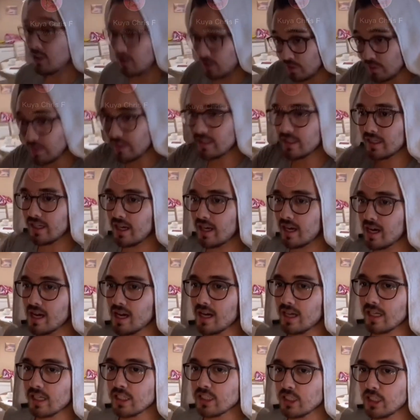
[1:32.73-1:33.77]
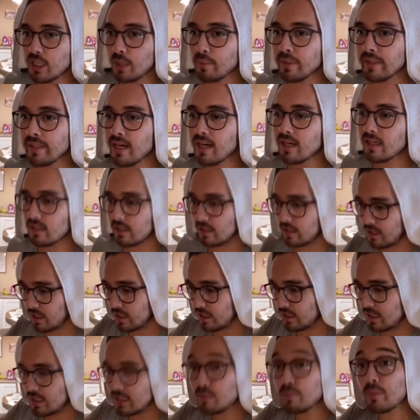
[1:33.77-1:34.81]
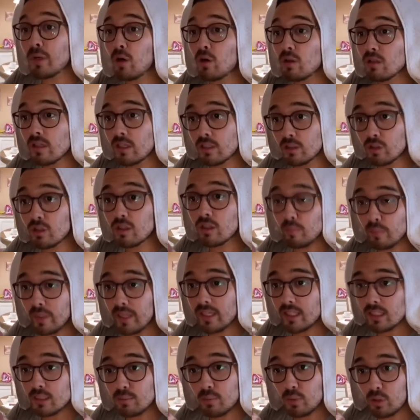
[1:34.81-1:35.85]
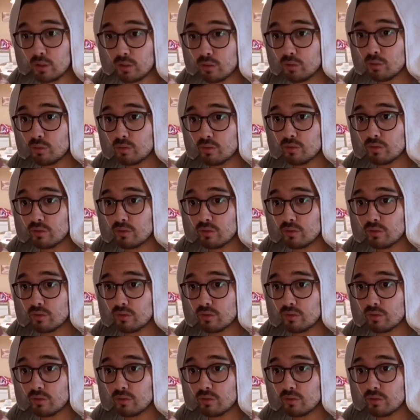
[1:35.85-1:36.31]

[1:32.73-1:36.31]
Oi, good job, anak. Let me hold on to the monies for you.